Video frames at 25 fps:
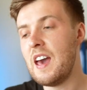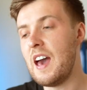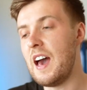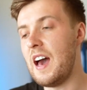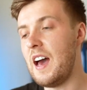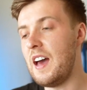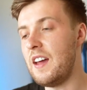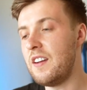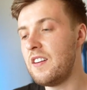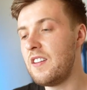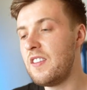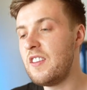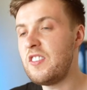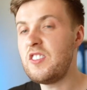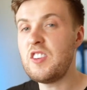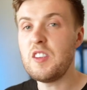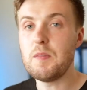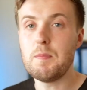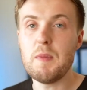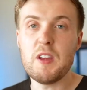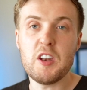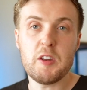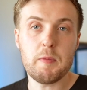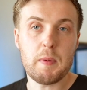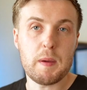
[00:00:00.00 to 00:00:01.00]
And this is
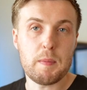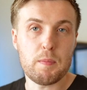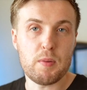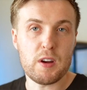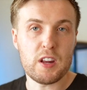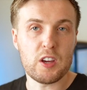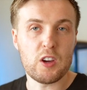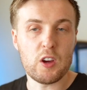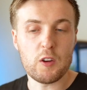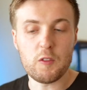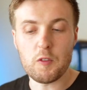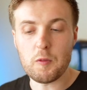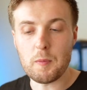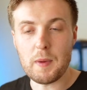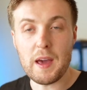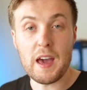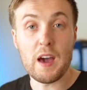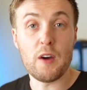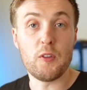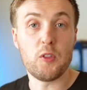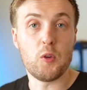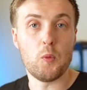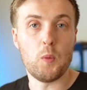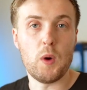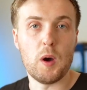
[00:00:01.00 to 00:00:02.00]
meant to be pretty good for my
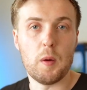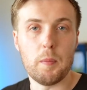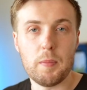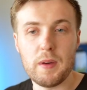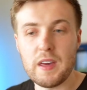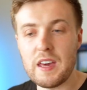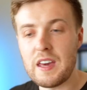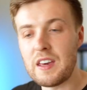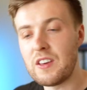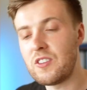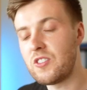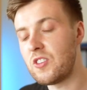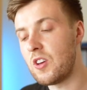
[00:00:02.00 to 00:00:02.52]
health and well-being,